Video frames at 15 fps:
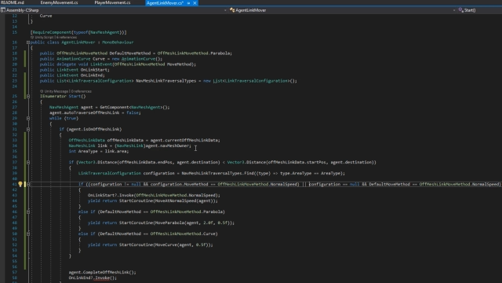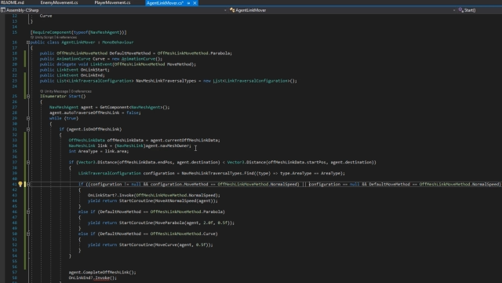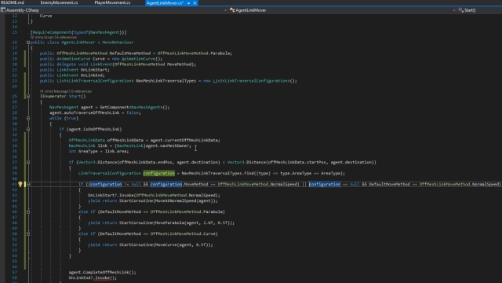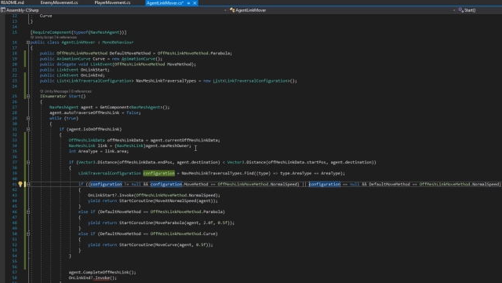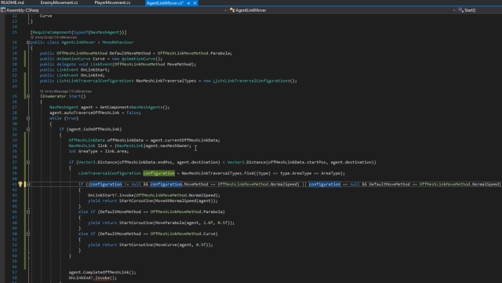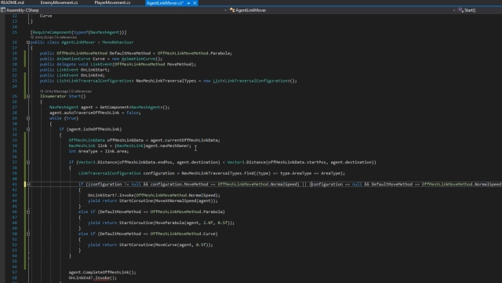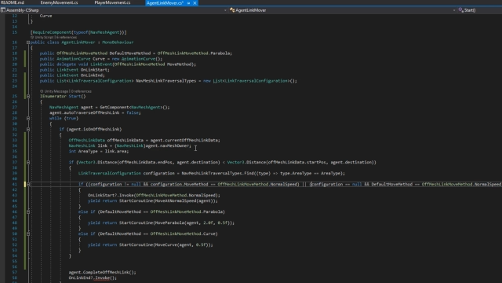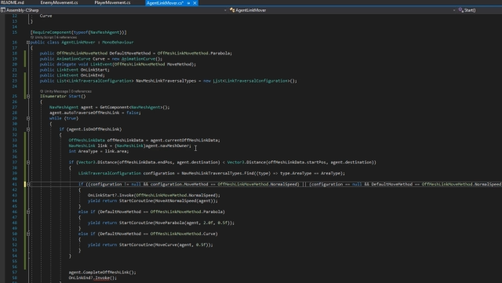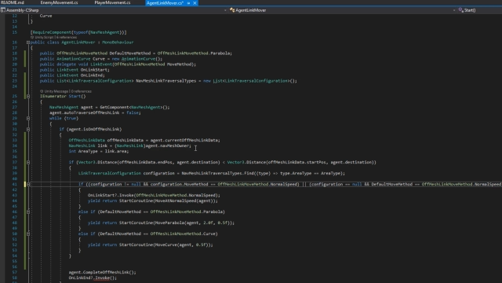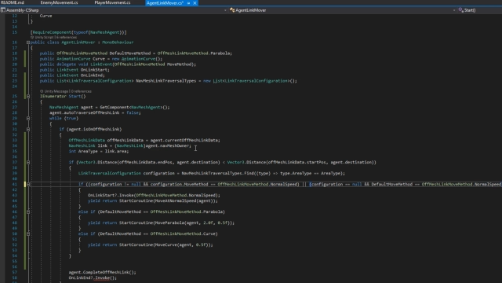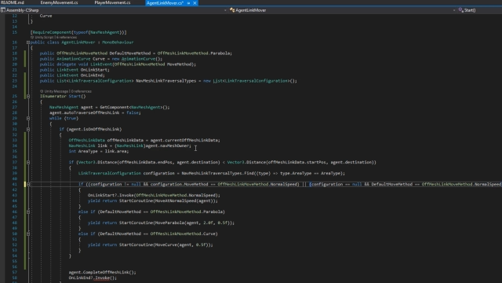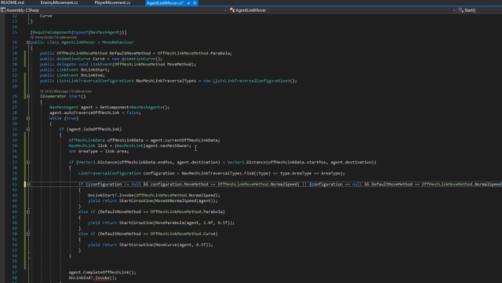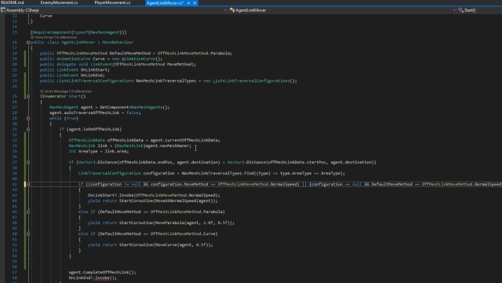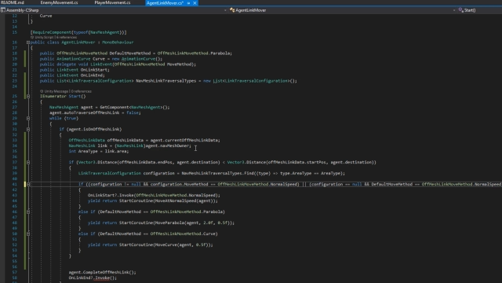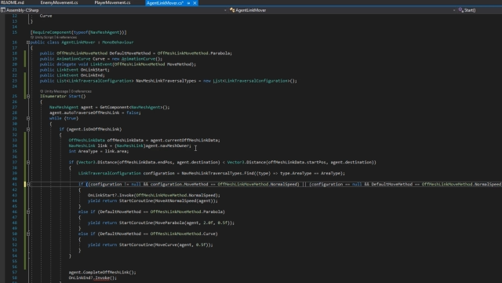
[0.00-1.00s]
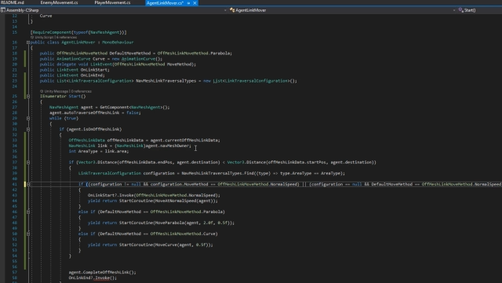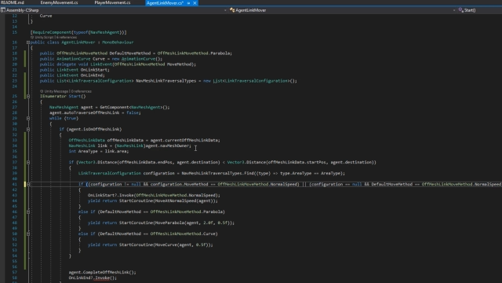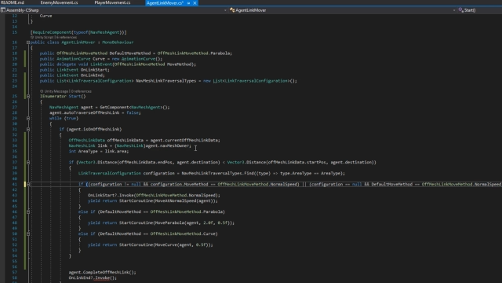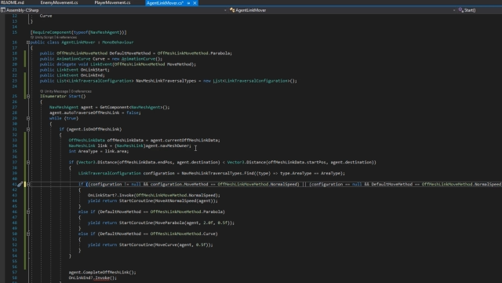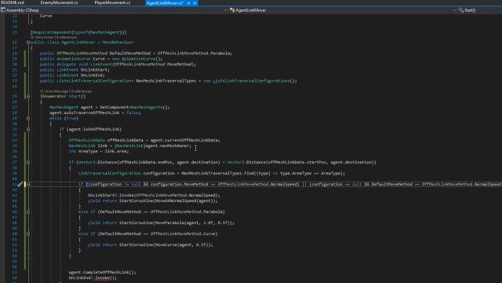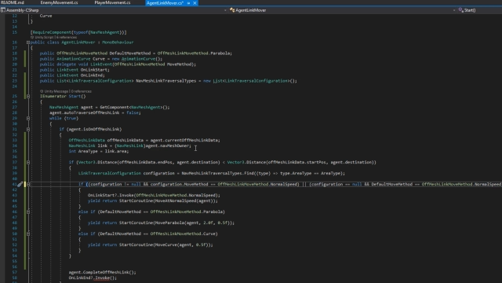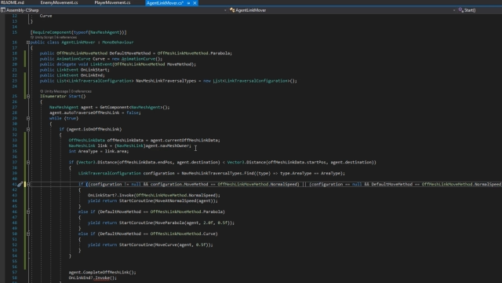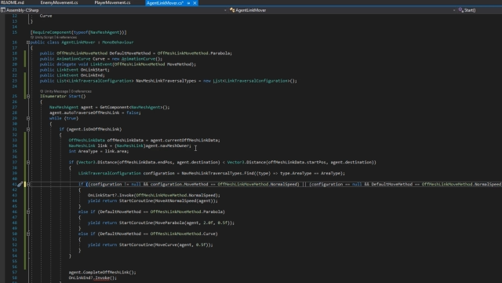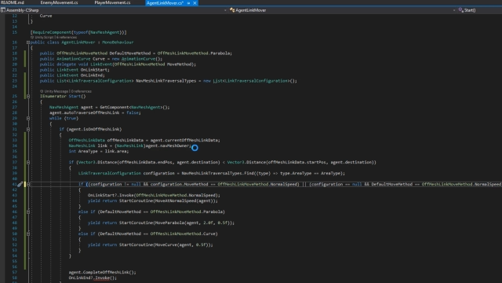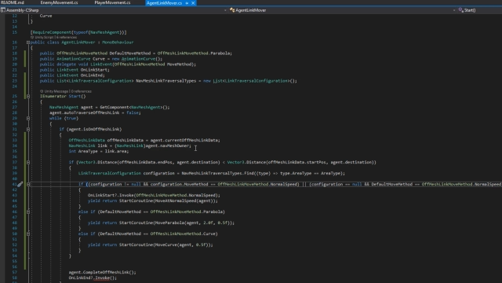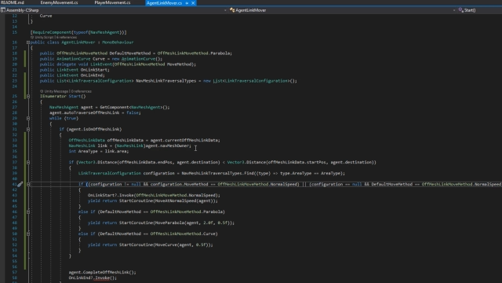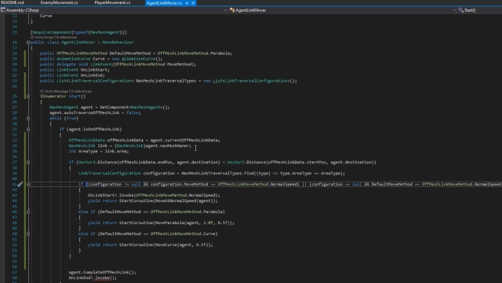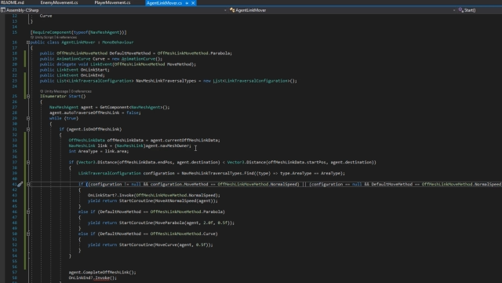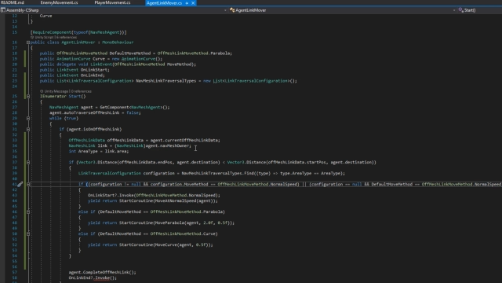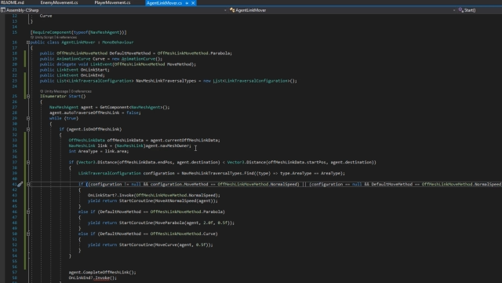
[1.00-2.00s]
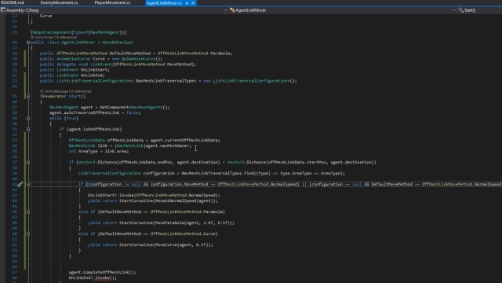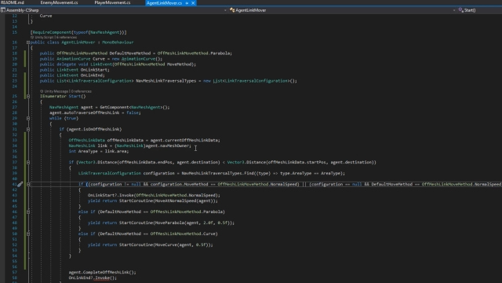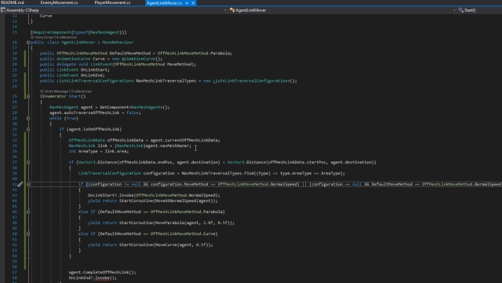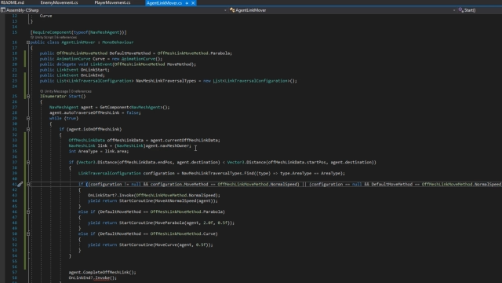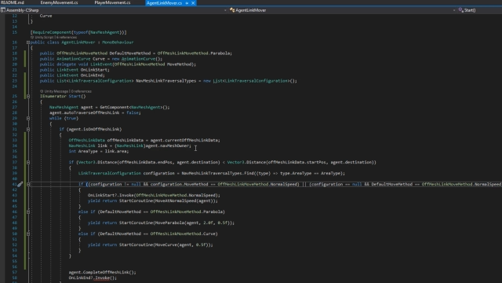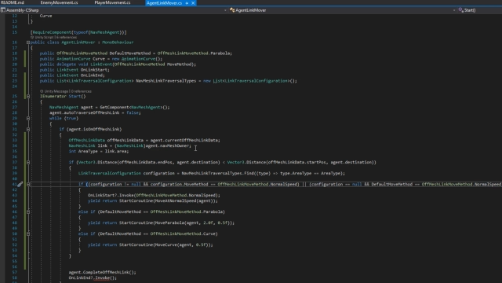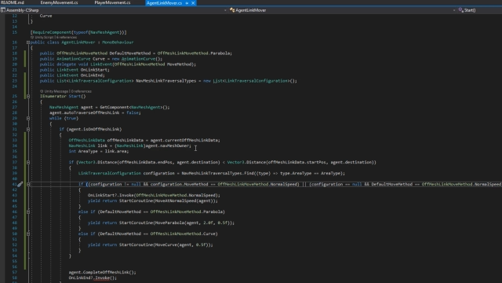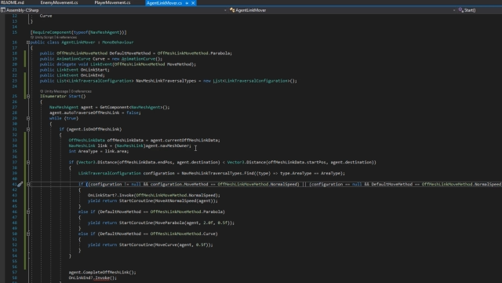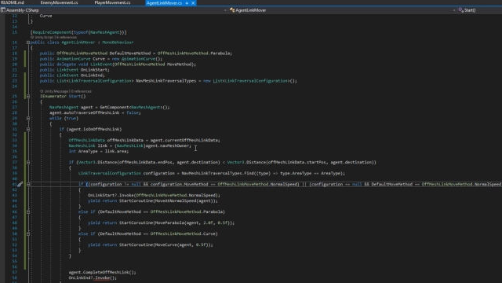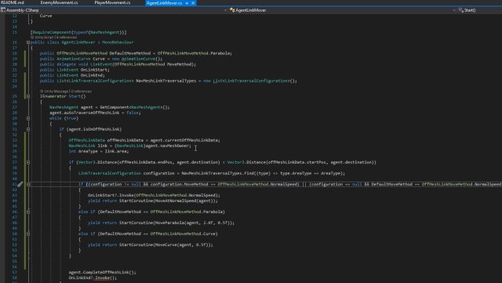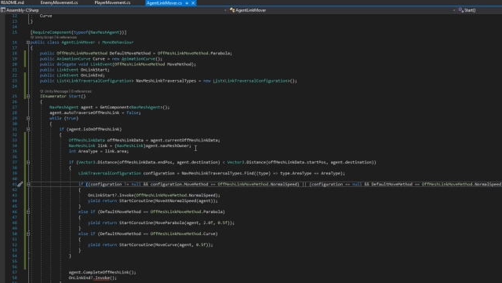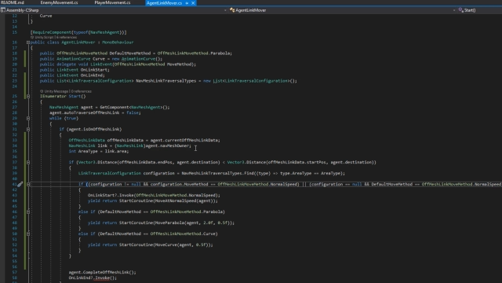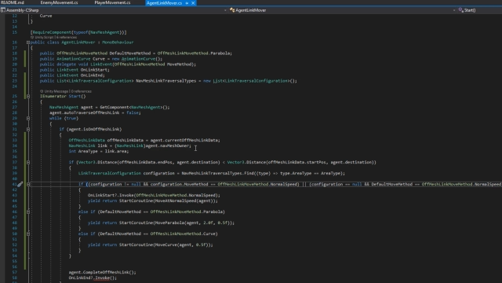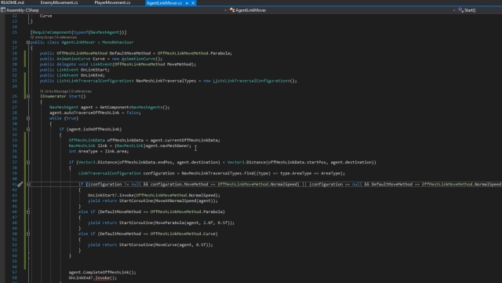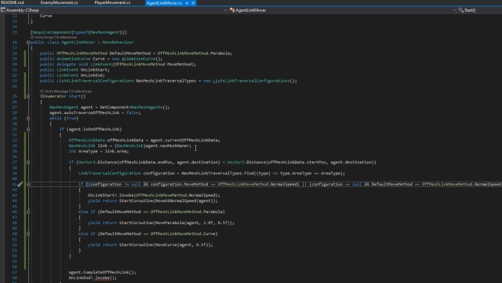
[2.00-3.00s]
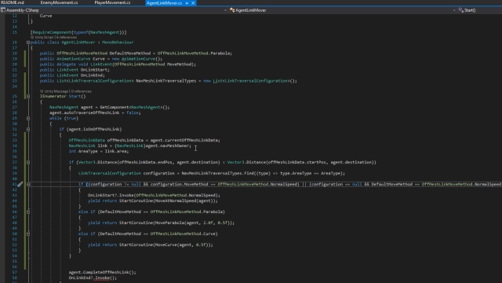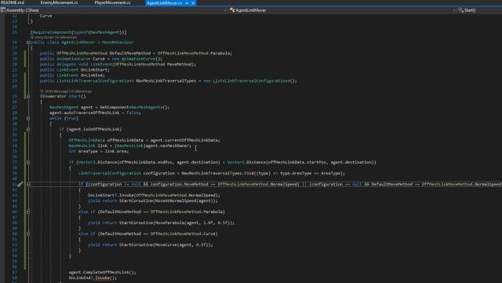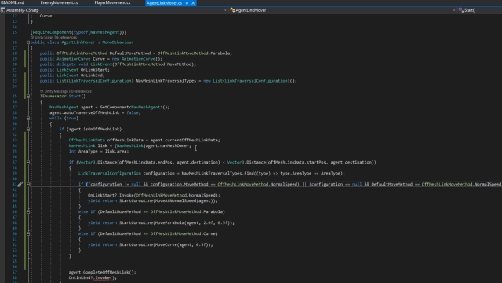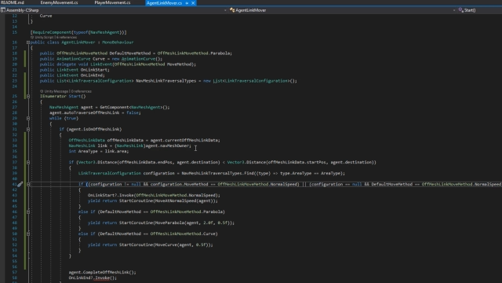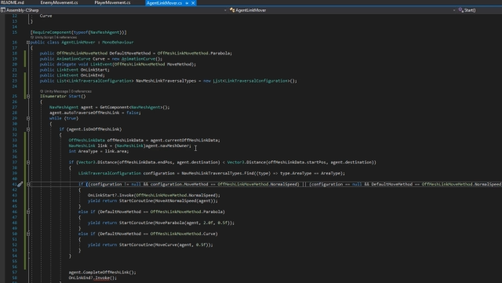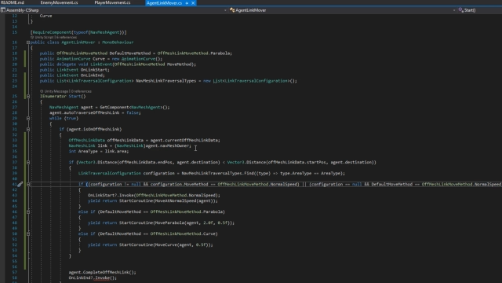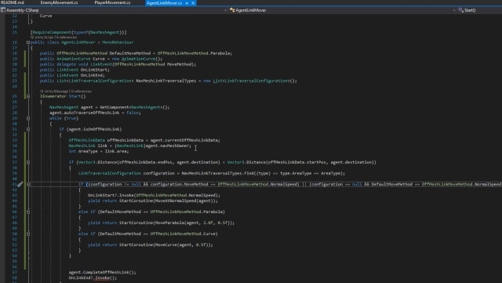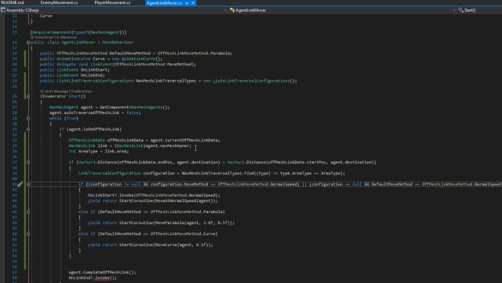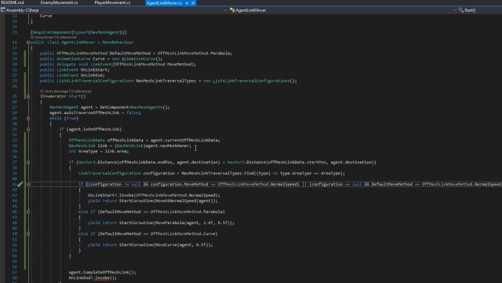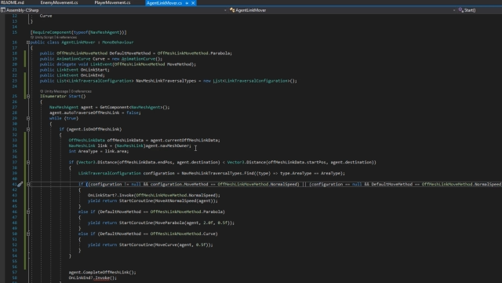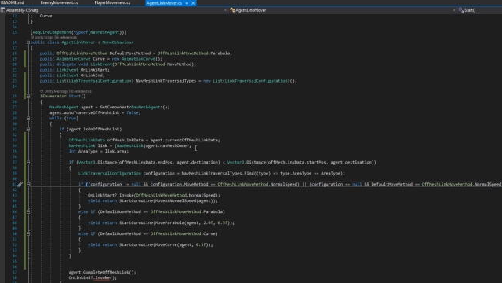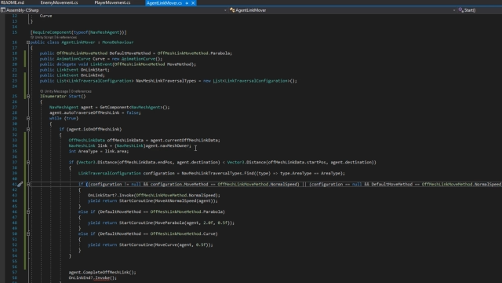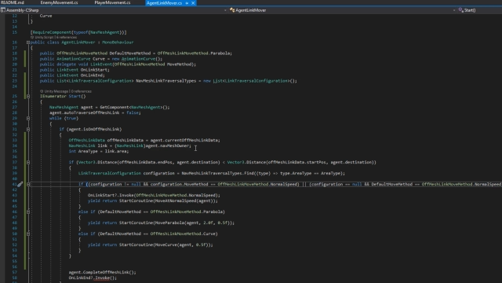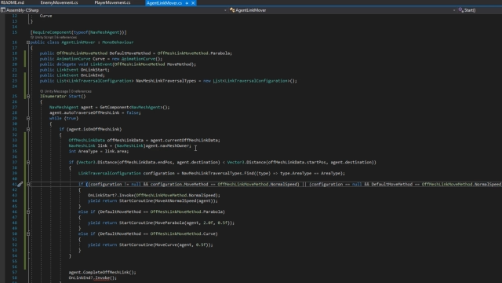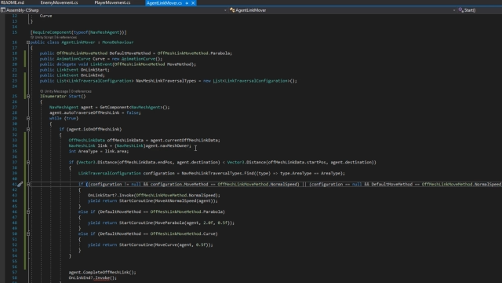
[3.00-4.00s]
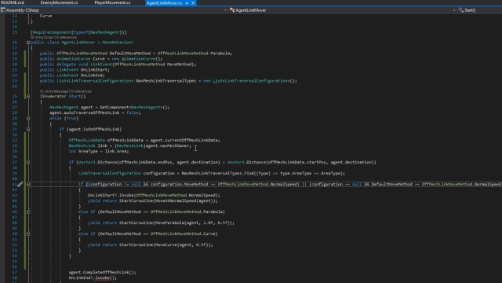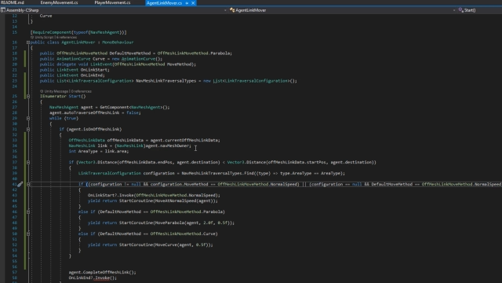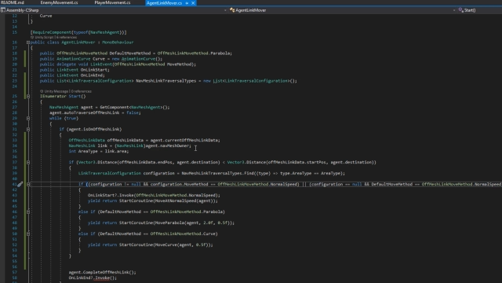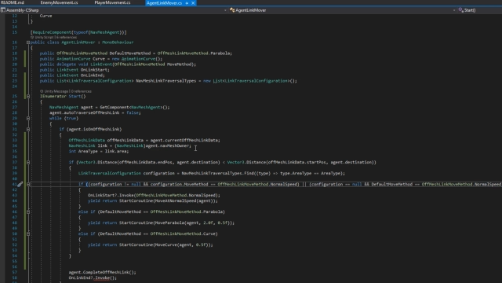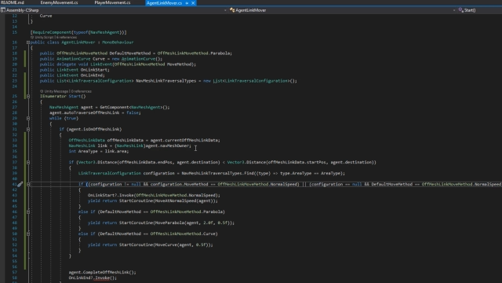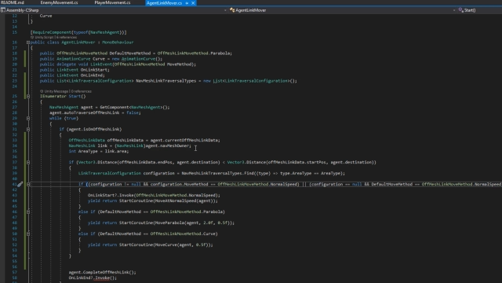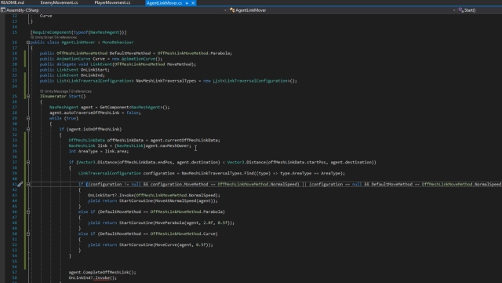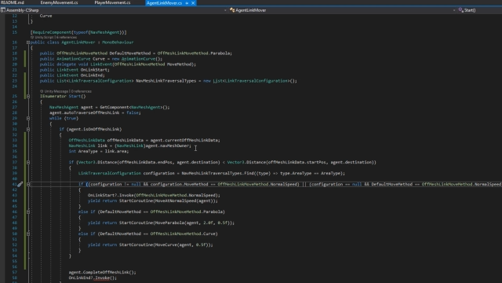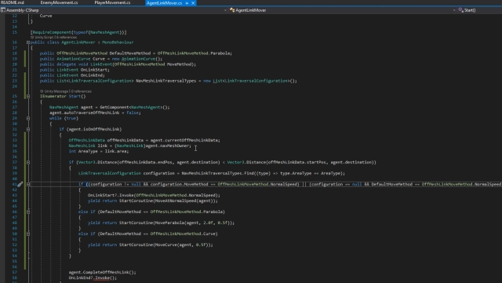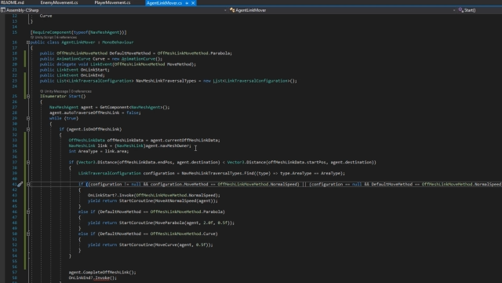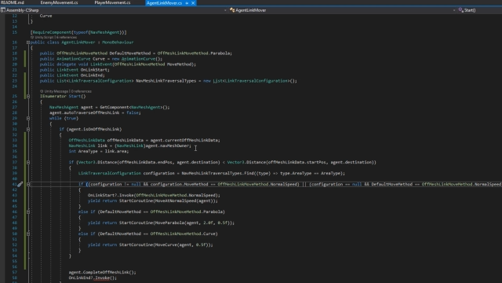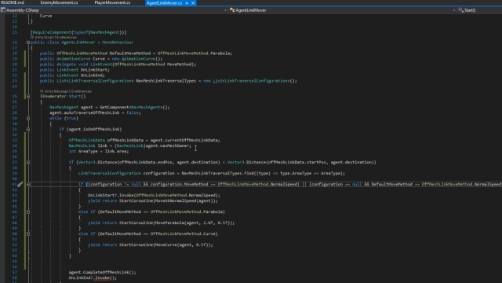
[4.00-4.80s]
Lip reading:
[unreadable: no face in view]